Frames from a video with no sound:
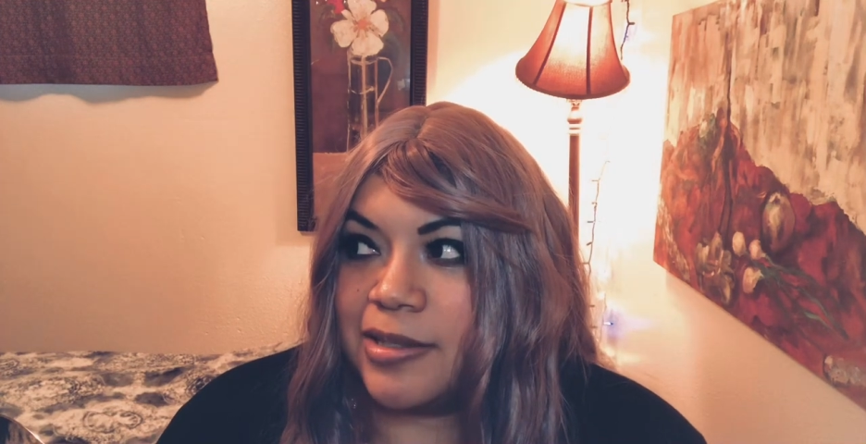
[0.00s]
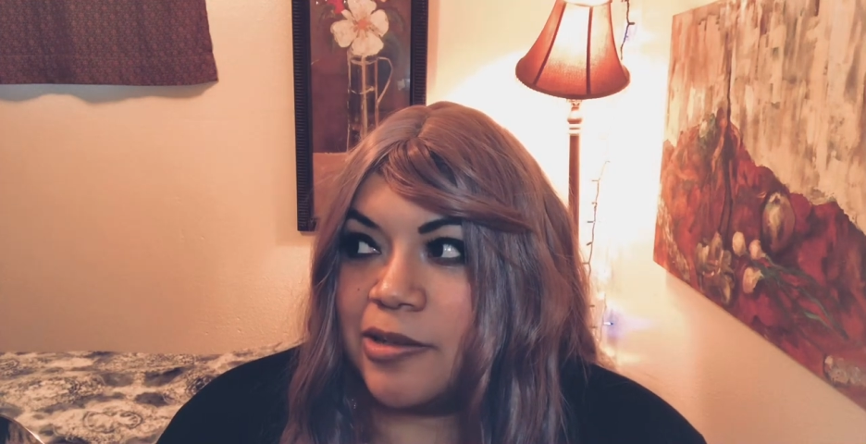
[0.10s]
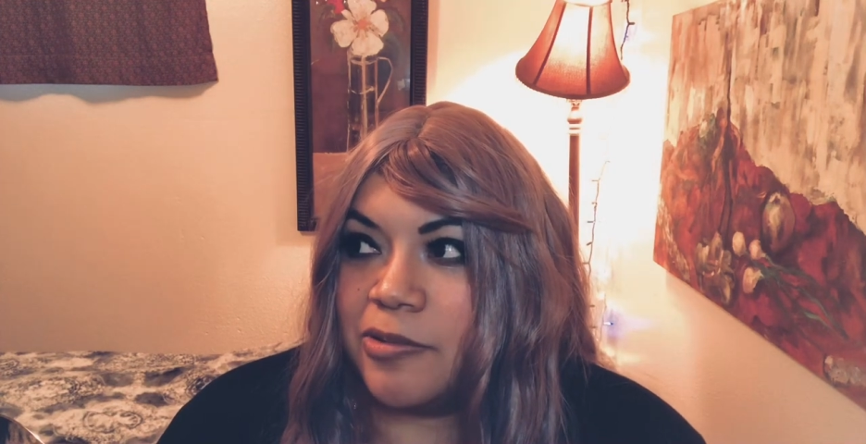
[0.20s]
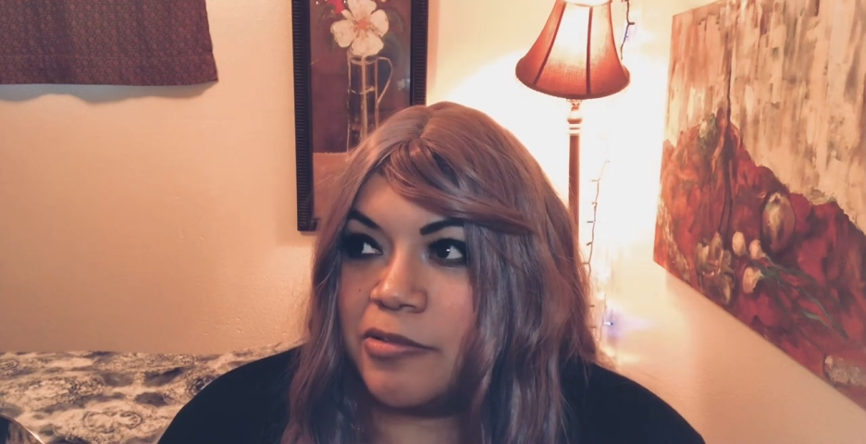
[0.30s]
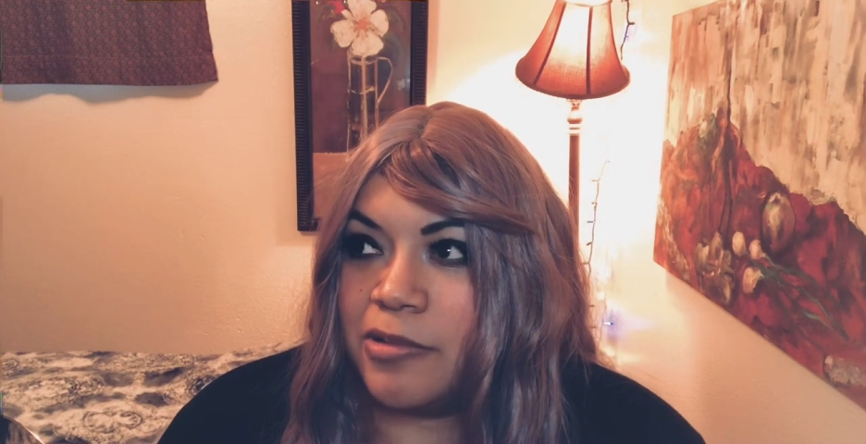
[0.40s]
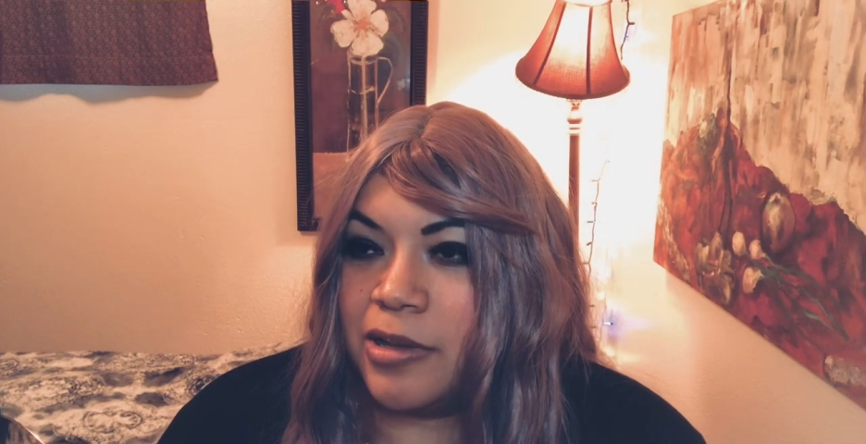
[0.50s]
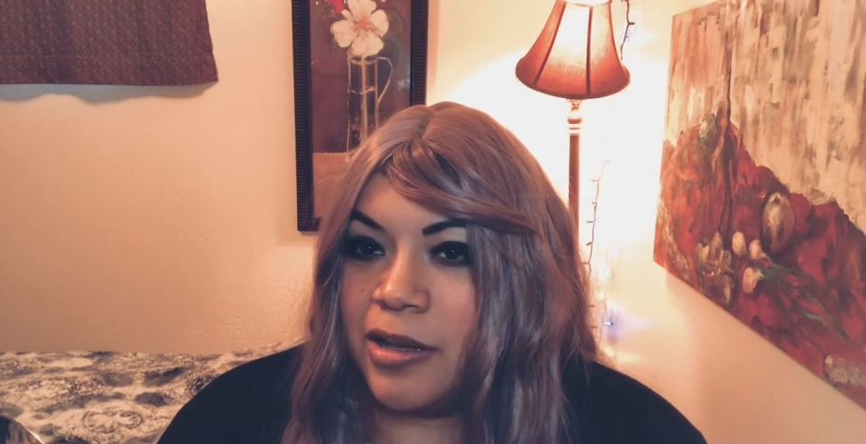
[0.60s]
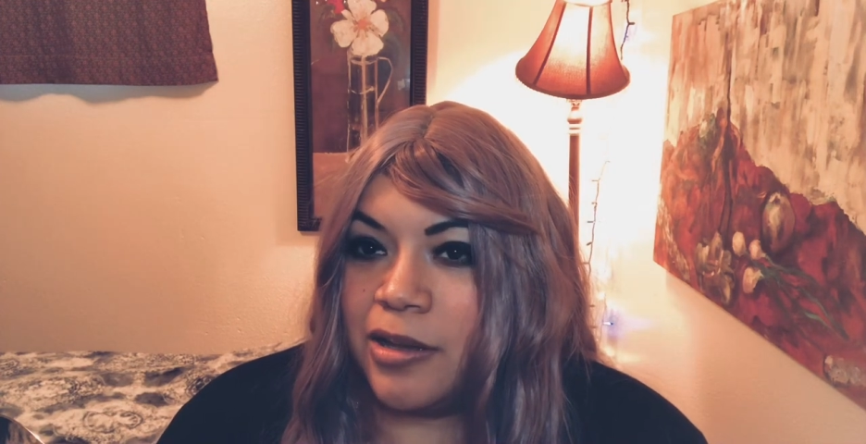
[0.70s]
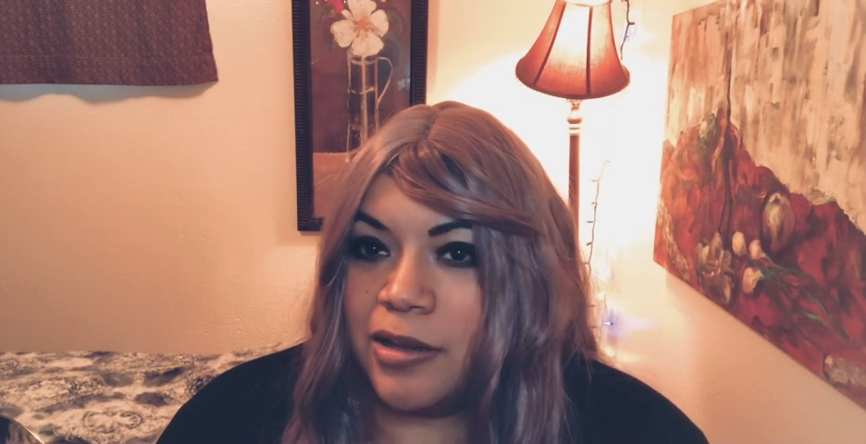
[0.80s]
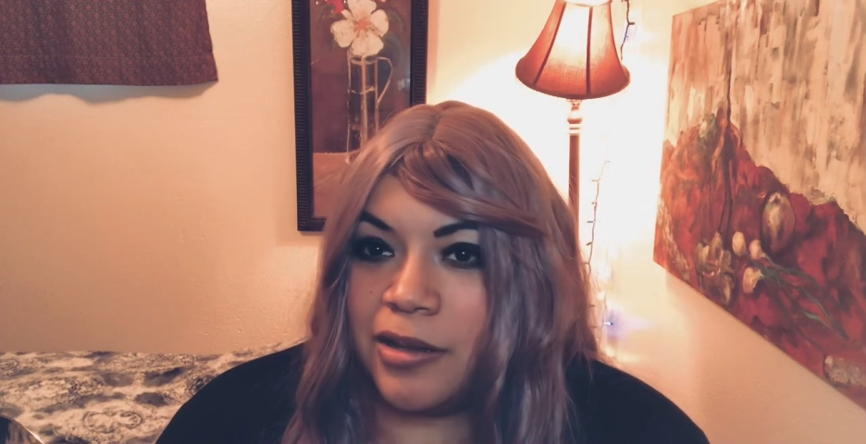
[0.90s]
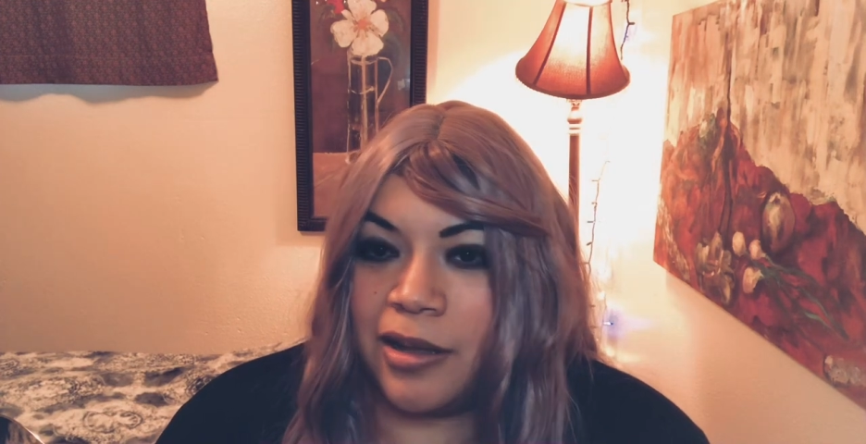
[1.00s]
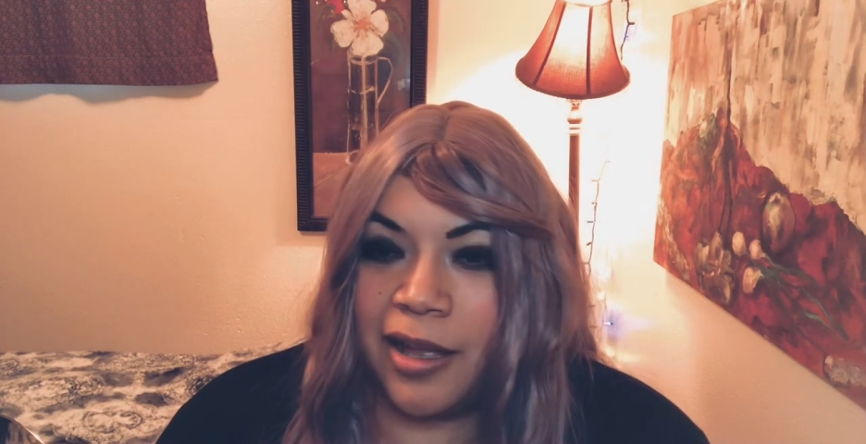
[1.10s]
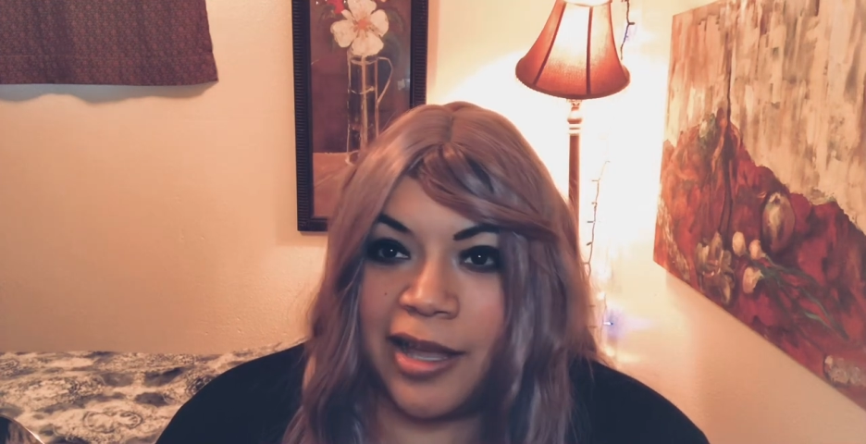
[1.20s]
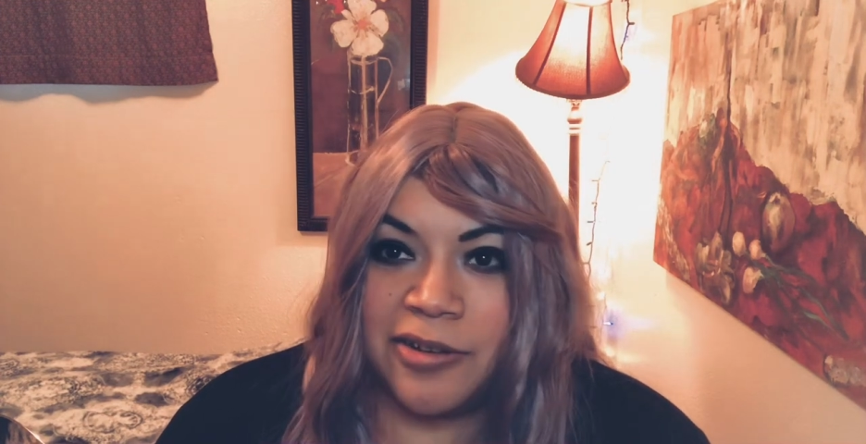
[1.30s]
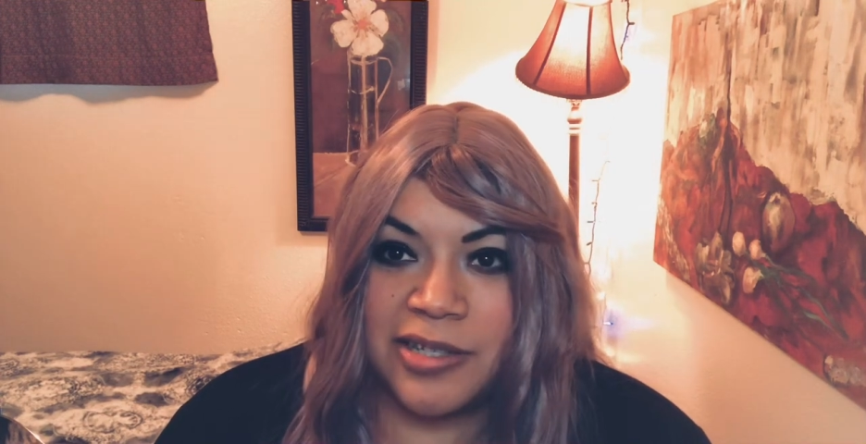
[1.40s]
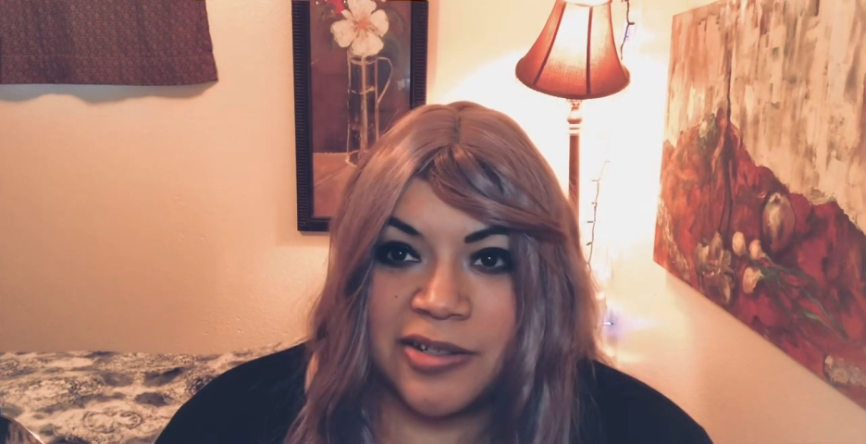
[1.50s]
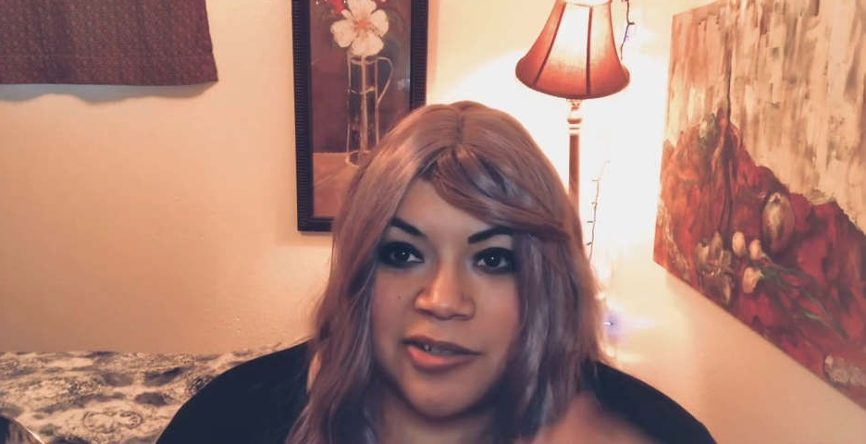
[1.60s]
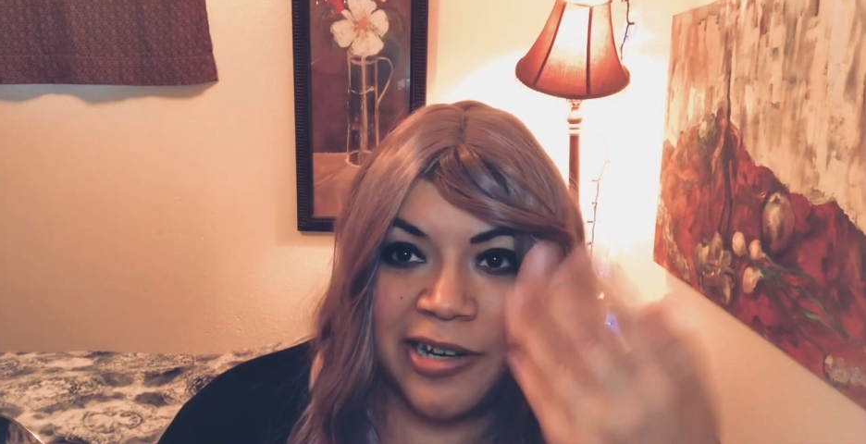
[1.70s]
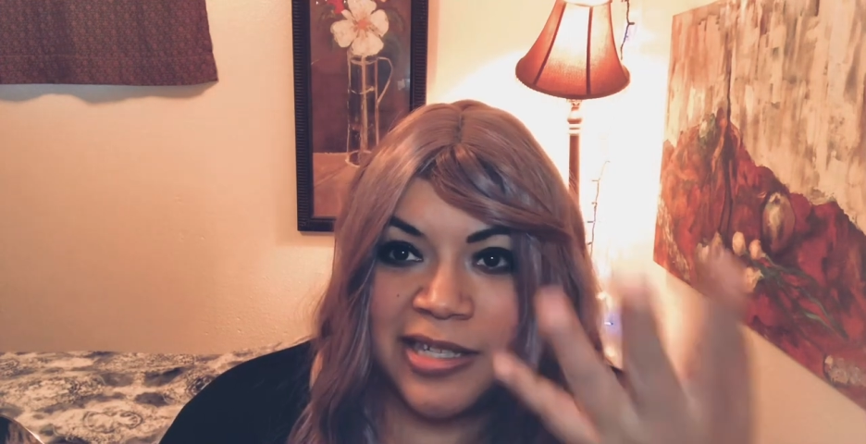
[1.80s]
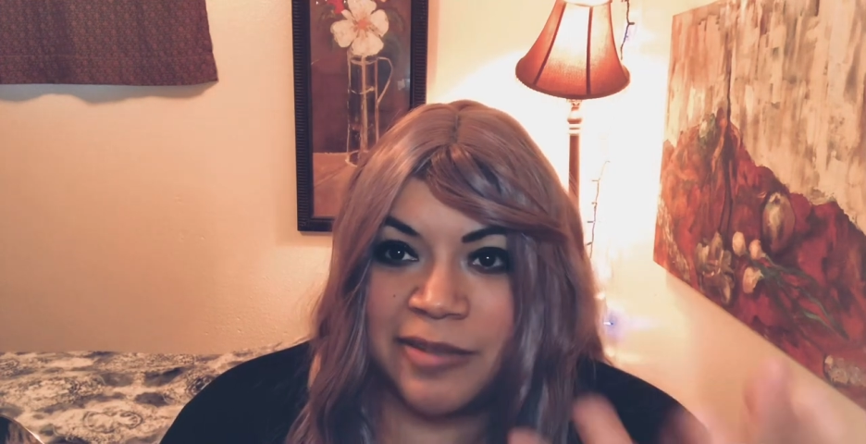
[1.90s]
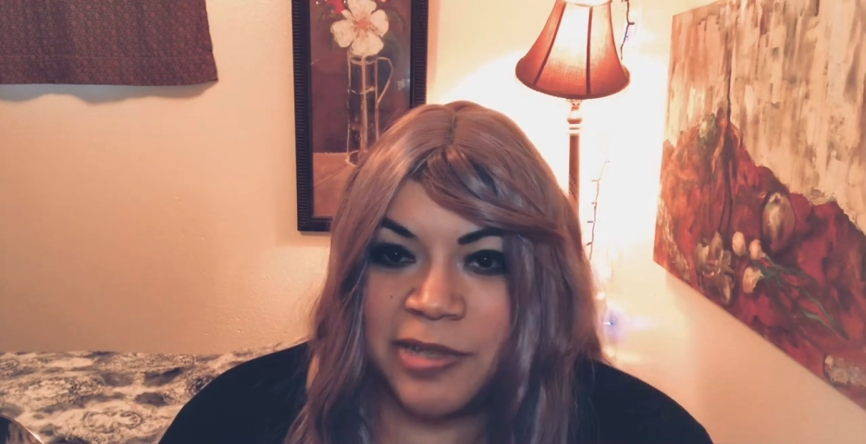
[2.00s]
So I know it sounds crazy,